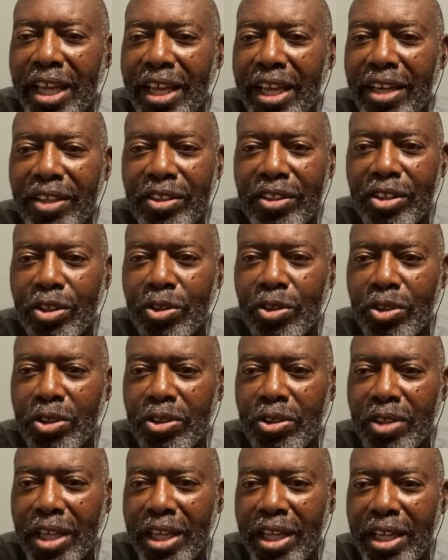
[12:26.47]

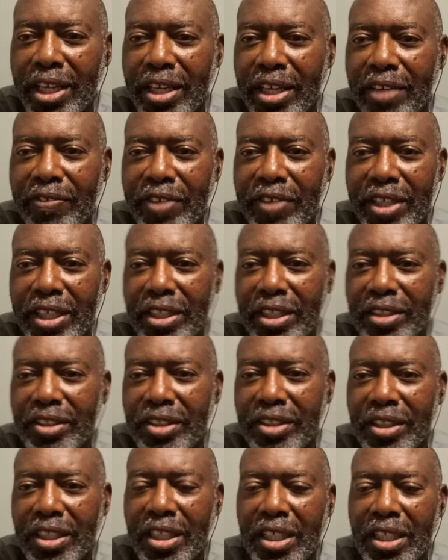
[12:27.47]
anecdotal
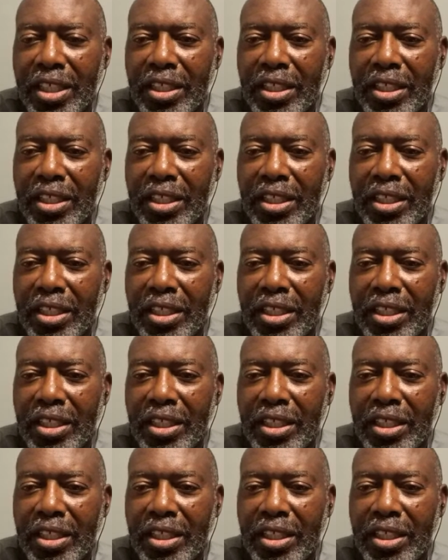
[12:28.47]
evidence.